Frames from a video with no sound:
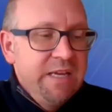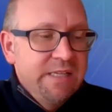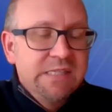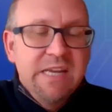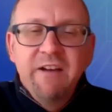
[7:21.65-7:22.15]

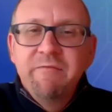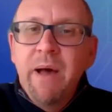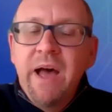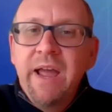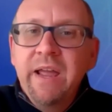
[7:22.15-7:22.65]
It's staffed
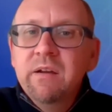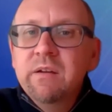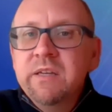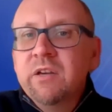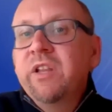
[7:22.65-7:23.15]
by
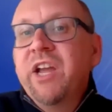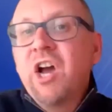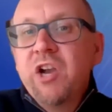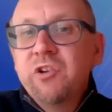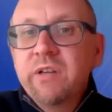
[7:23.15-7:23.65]
nearly
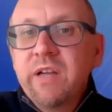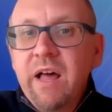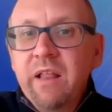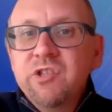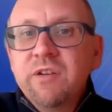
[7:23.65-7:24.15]
100
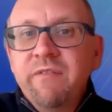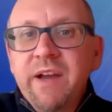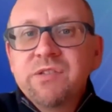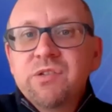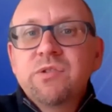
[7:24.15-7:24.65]
college
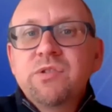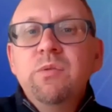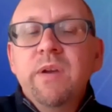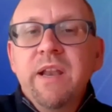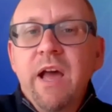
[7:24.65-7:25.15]
advisors who
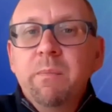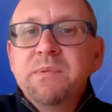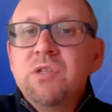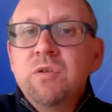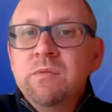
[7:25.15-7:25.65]
can help
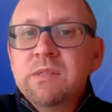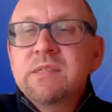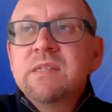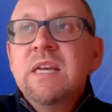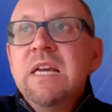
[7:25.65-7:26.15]
students